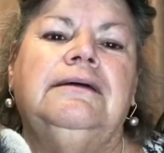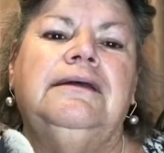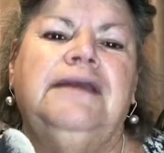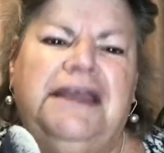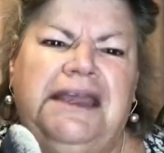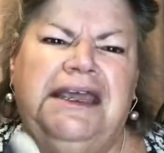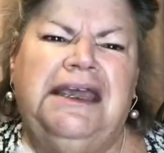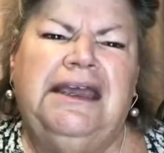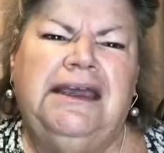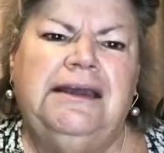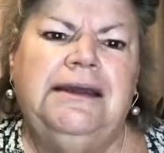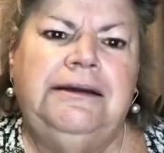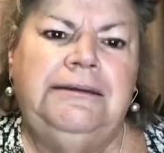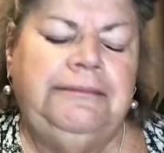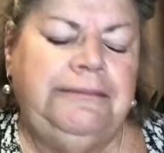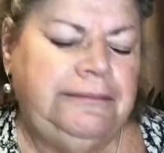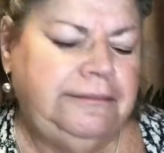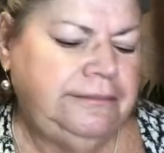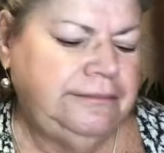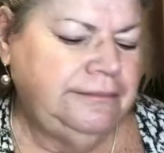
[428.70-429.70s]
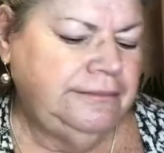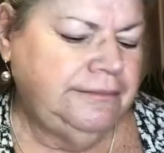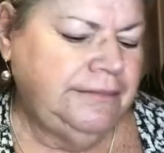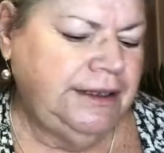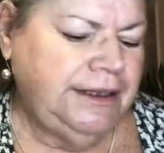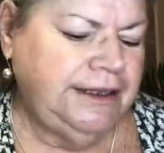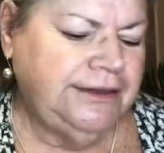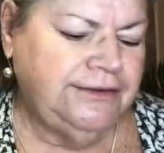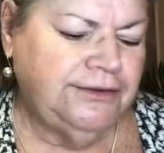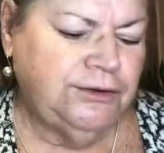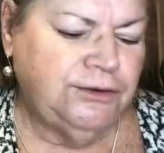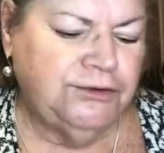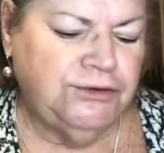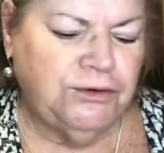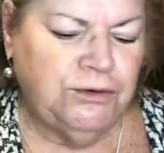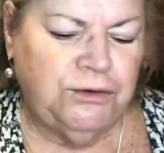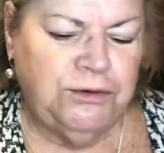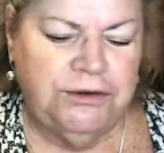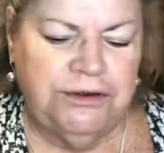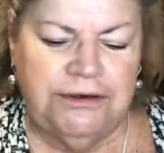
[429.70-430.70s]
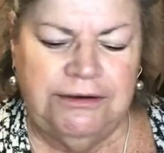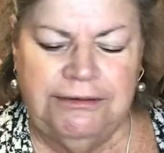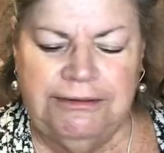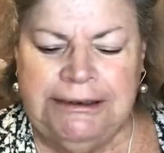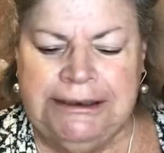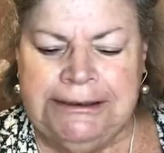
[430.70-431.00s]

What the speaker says: yeah, it's all sorted.